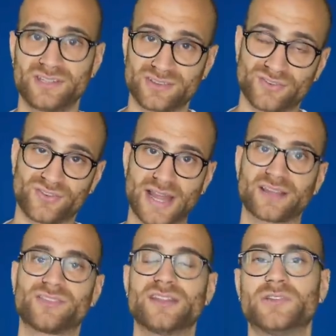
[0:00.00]
It's the
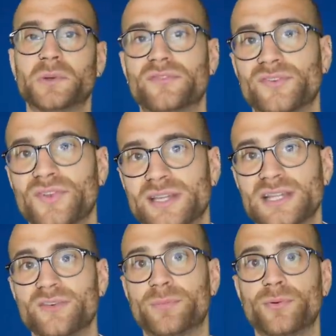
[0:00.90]
flanks that do everything in
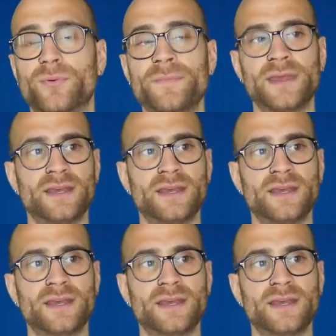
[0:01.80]
Liverpool.